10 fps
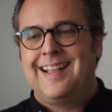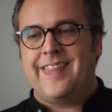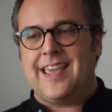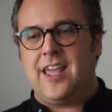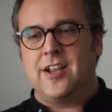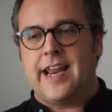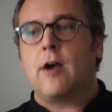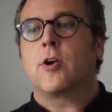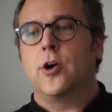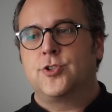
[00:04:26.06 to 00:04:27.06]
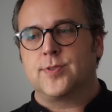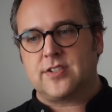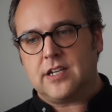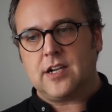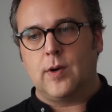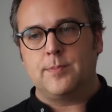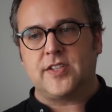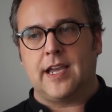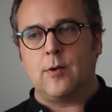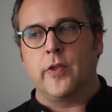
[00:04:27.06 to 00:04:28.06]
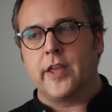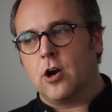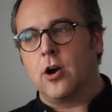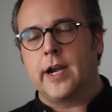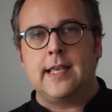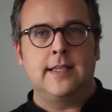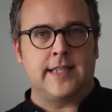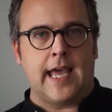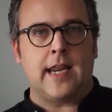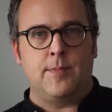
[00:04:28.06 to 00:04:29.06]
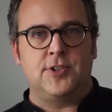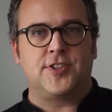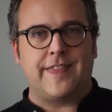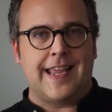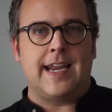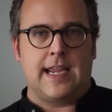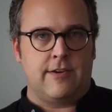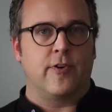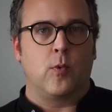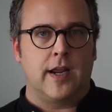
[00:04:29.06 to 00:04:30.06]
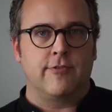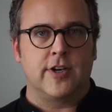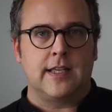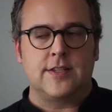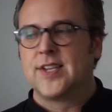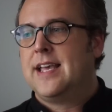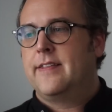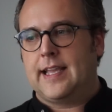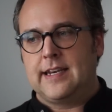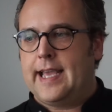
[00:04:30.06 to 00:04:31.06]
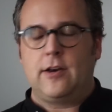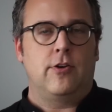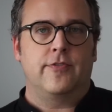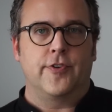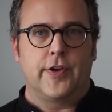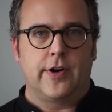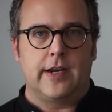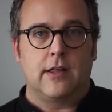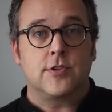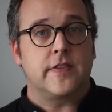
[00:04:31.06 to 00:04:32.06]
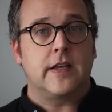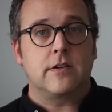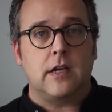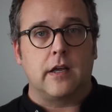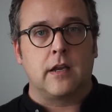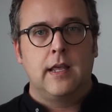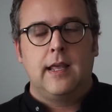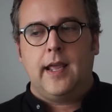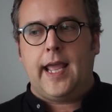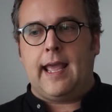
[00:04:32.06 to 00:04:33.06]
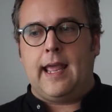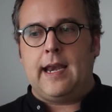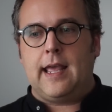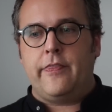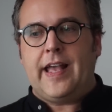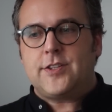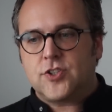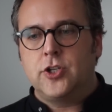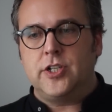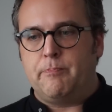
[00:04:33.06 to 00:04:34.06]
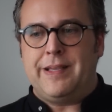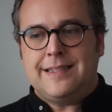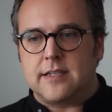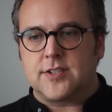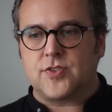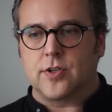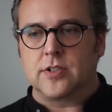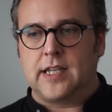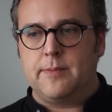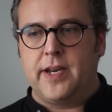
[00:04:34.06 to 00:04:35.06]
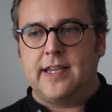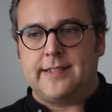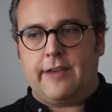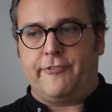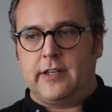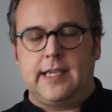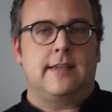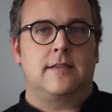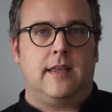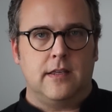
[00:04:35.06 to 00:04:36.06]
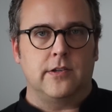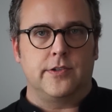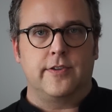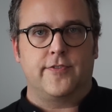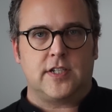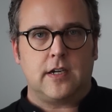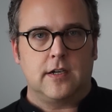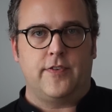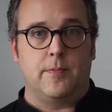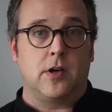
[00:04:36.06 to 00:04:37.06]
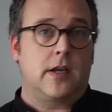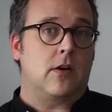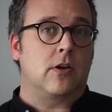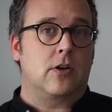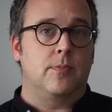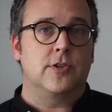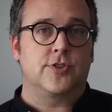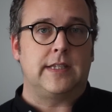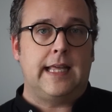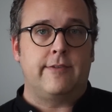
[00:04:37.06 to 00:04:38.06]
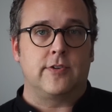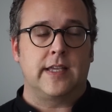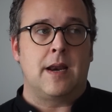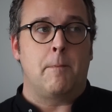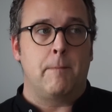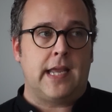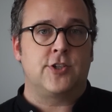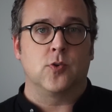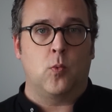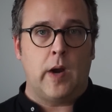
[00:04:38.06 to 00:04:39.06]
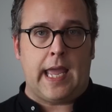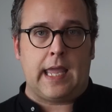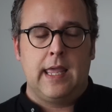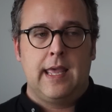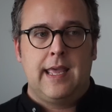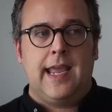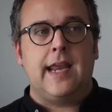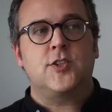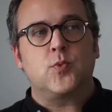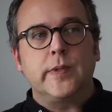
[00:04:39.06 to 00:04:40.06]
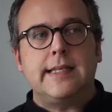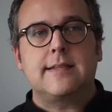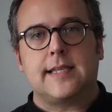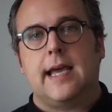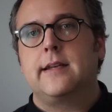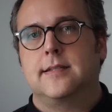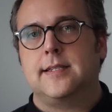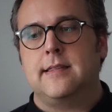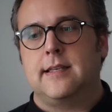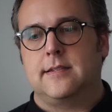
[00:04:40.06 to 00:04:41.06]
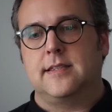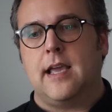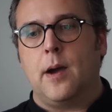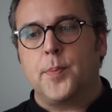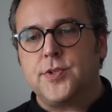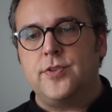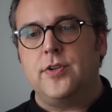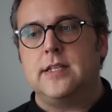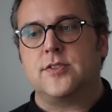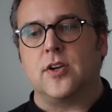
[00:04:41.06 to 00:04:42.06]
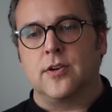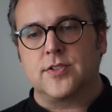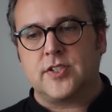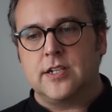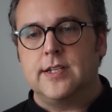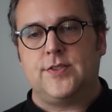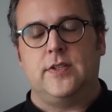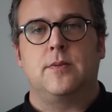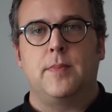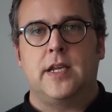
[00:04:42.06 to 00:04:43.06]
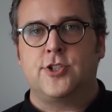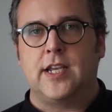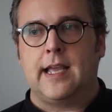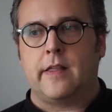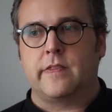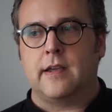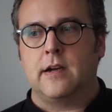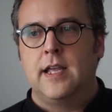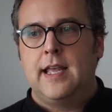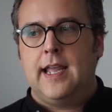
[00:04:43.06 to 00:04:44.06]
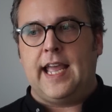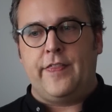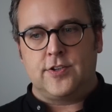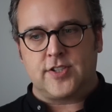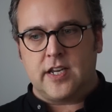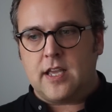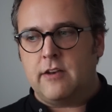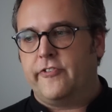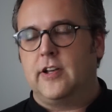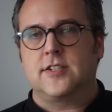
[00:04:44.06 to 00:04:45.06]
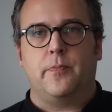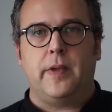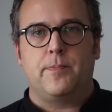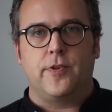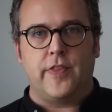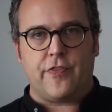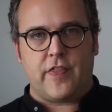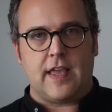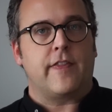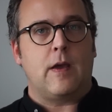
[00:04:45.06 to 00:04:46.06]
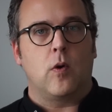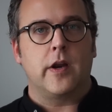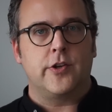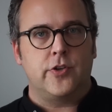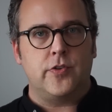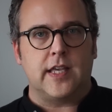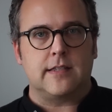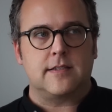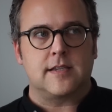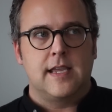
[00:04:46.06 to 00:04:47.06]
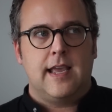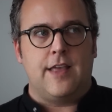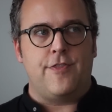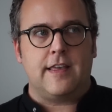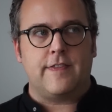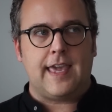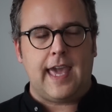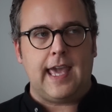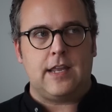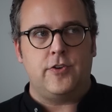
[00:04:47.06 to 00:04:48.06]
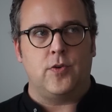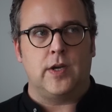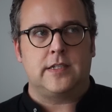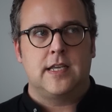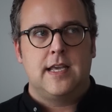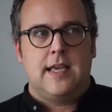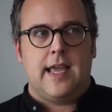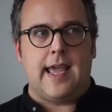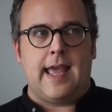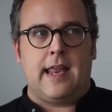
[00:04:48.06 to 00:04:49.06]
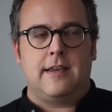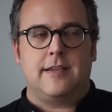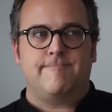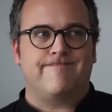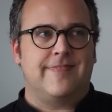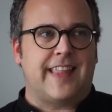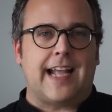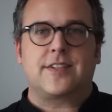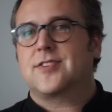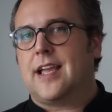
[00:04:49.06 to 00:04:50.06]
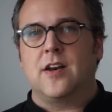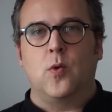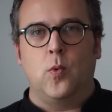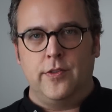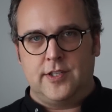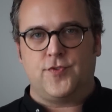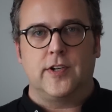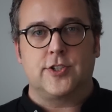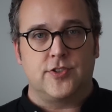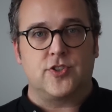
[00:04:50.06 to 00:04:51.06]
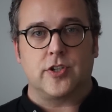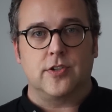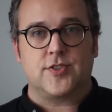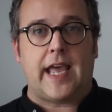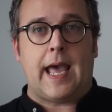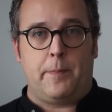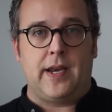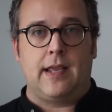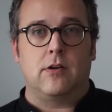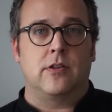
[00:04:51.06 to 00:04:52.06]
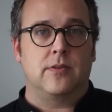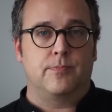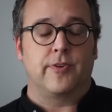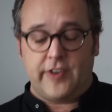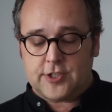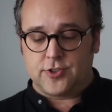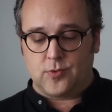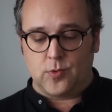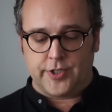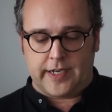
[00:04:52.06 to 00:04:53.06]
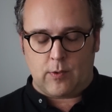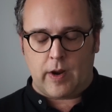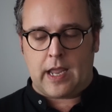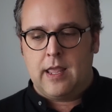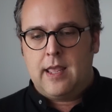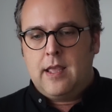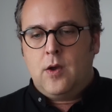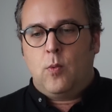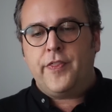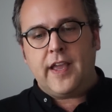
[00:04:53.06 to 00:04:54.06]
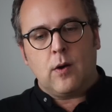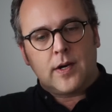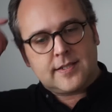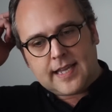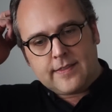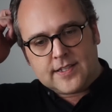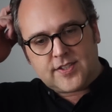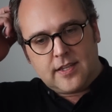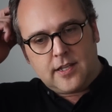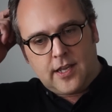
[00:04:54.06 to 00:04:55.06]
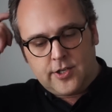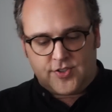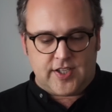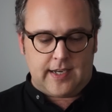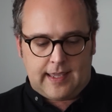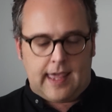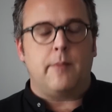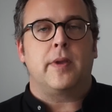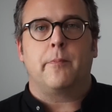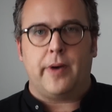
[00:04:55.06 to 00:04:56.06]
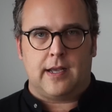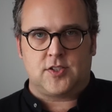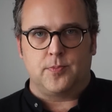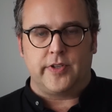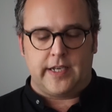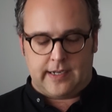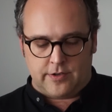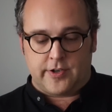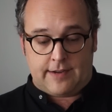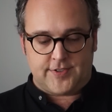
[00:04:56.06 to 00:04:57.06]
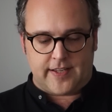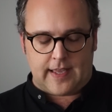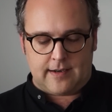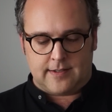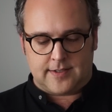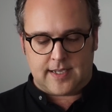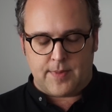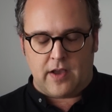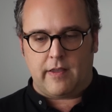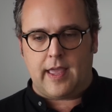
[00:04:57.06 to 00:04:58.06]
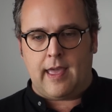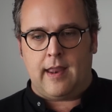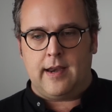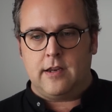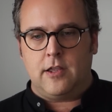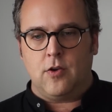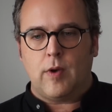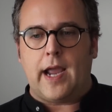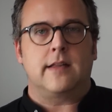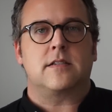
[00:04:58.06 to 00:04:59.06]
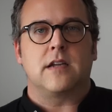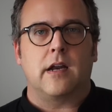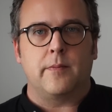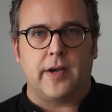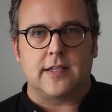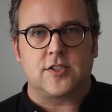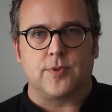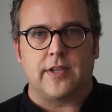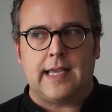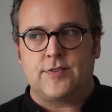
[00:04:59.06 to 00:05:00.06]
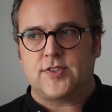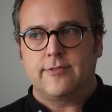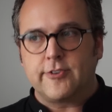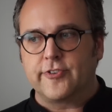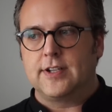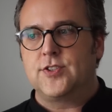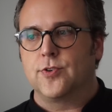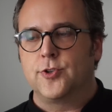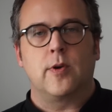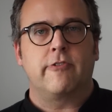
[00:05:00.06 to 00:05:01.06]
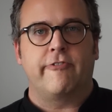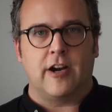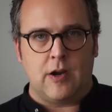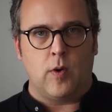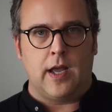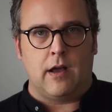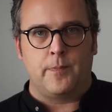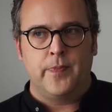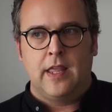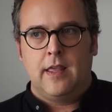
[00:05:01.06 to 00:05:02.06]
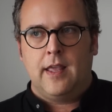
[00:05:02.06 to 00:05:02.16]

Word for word: They can now go to a stock website where there already is that image that they need for whatever it is. They can download it for $30 and they're done. And that's good business, certainly, but it definitely has killed the photography market on a commercial level in a major way. And it's really sad to see this. The opportunities are seriously diminishing out there, and there's an influx of people that think they want to do this and think they can do it. And that's kind of where this friction starts happening on the professional world anyway. One thing I want to say this, and you said it can't be impossible in here. Dave said that in his email. And you're right, it's not impossible. I have several friends who are doing very well.